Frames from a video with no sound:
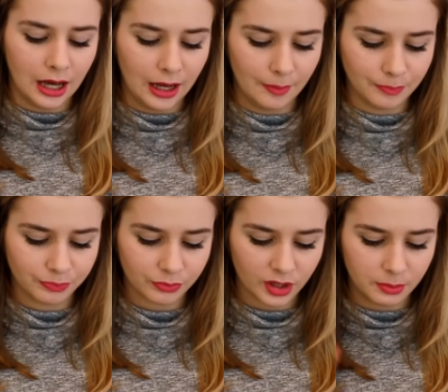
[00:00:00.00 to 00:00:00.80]
um,
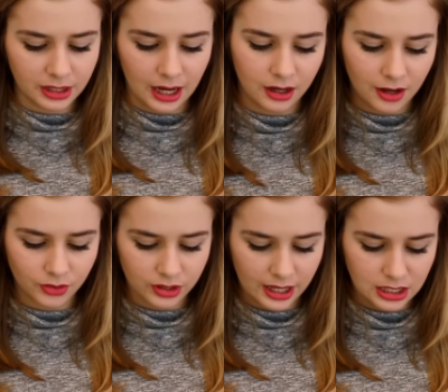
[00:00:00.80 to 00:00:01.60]
but yeah, I've
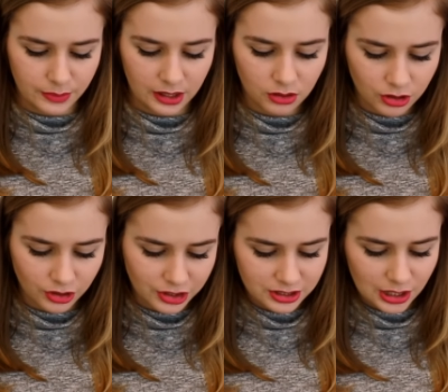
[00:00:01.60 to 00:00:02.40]
got that anyway. Oh
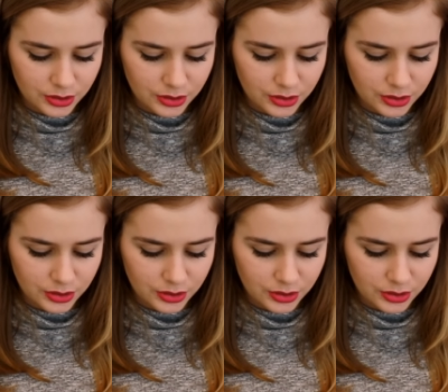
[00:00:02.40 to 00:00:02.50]
god, there's